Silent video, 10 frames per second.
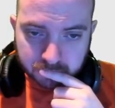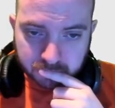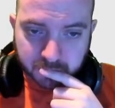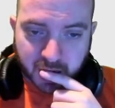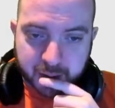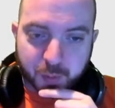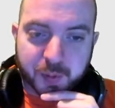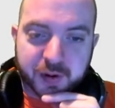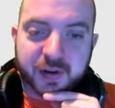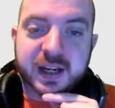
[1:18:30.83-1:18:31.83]
The game will
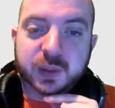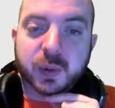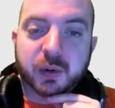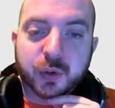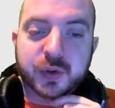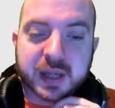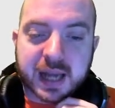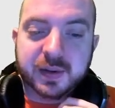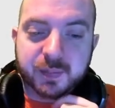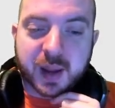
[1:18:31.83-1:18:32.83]
be released when we're all dead
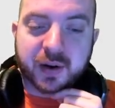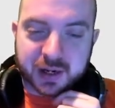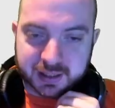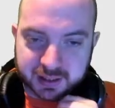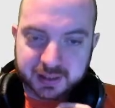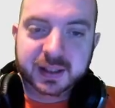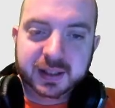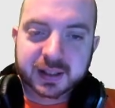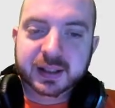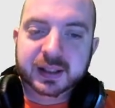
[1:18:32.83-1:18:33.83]
and buried.
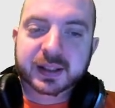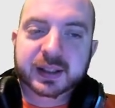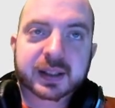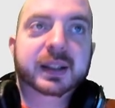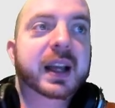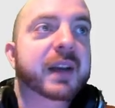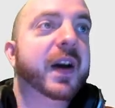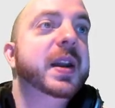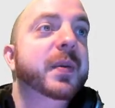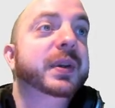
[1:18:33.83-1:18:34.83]
If
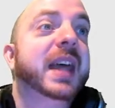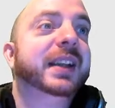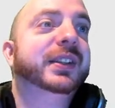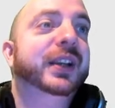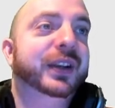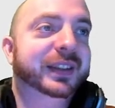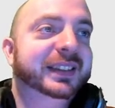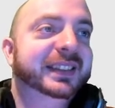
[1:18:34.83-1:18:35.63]
only it was that soon.